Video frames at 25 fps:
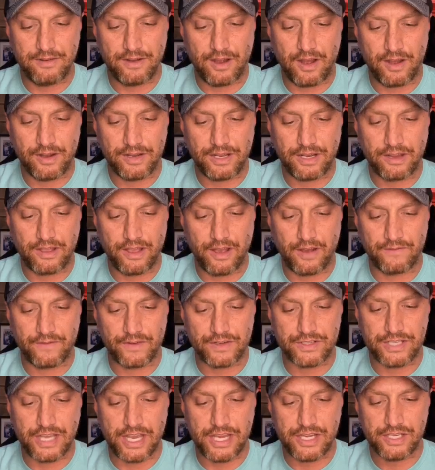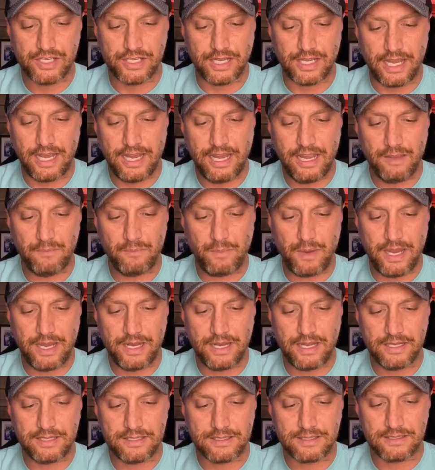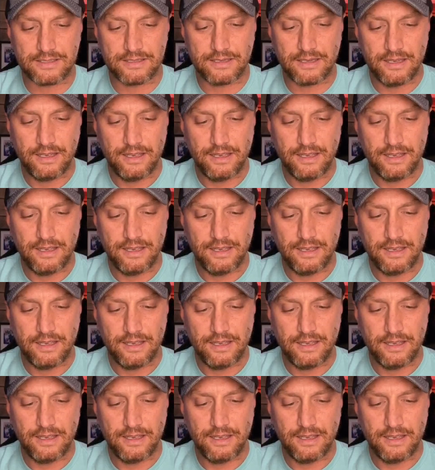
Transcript: on in conversation, eating peanuts.